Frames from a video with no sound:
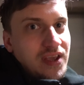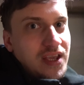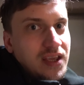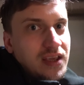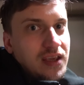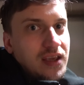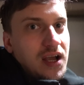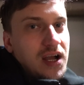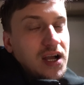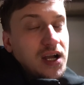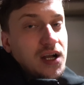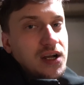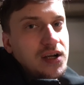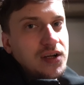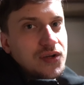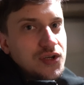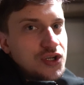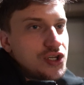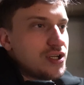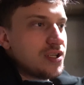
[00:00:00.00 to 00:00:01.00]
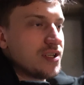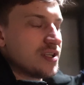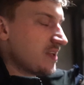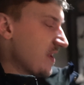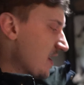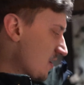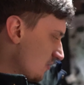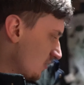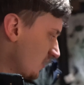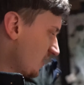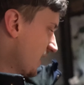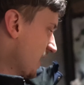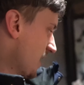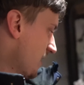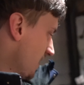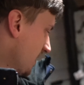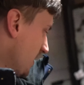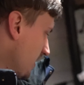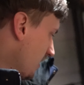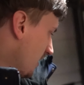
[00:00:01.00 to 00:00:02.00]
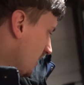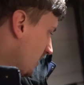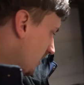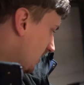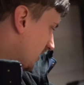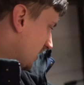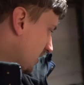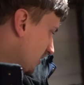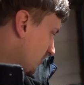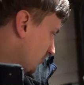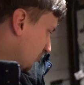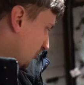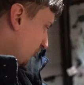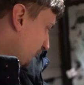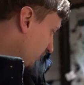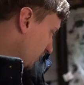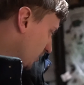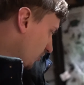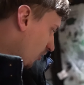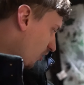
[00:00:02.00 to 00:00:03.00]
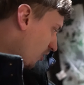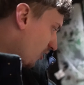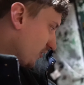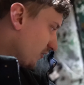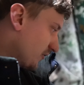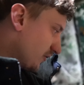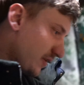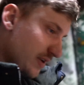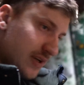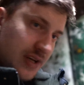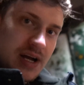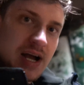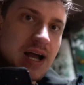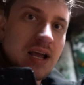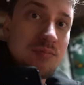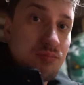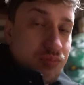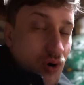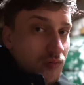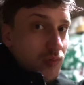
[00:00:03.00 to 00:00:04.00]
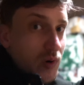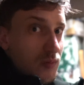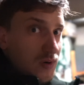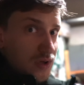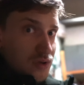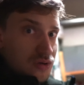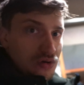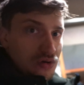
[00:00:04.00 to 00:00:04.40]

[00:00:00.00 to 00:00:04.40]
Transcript: they are shitty now. Yeah. Moving on, I probably